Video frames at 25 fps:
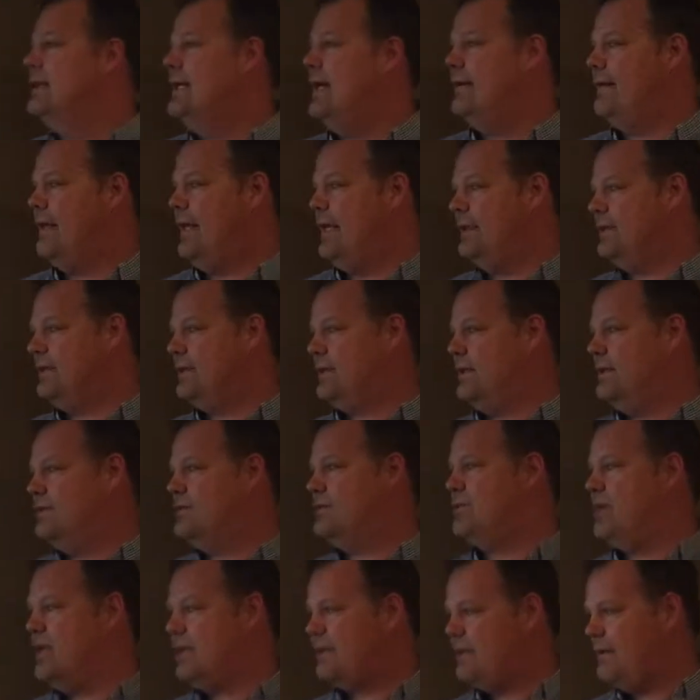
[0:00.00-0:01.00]
And then
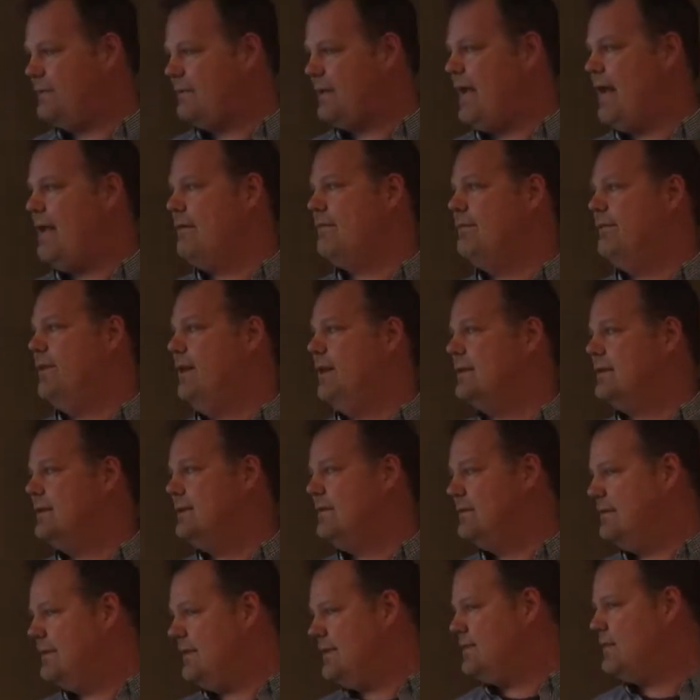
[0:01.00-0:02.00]
constructive
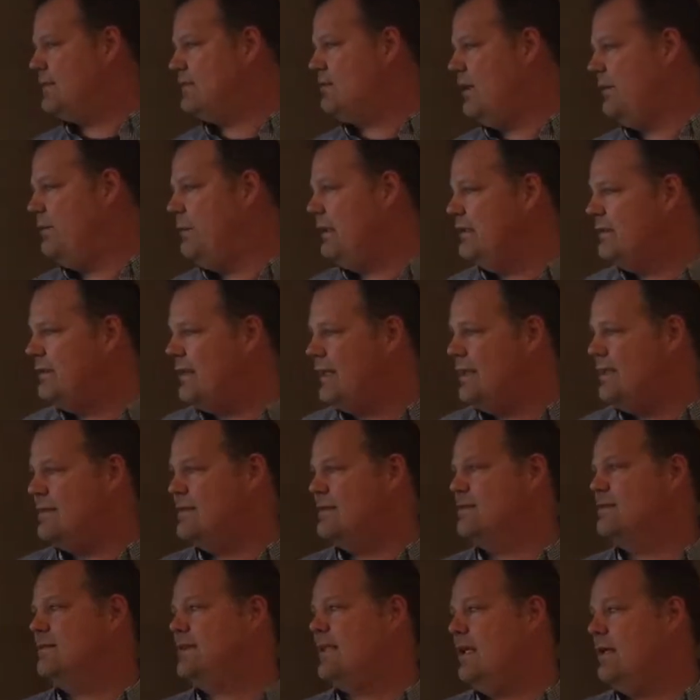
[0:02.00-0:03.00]
conflict, disagreement that
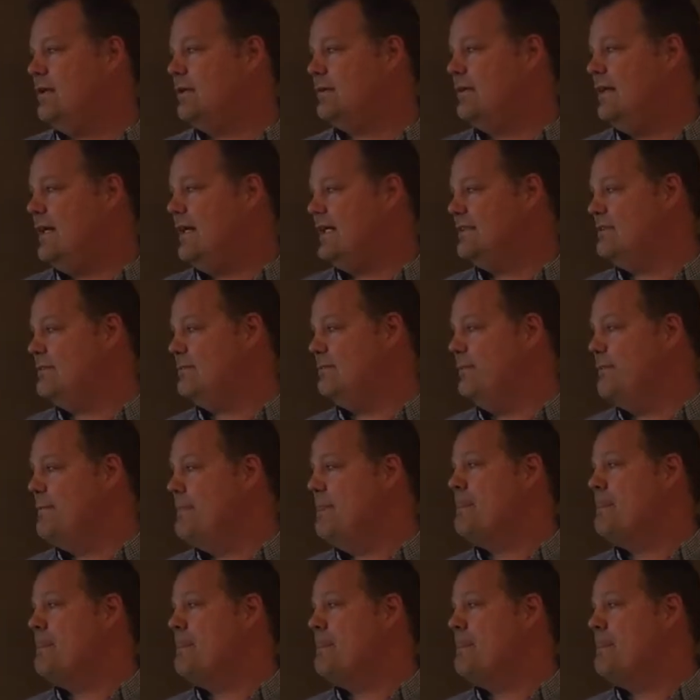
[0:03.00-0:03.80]
is characterized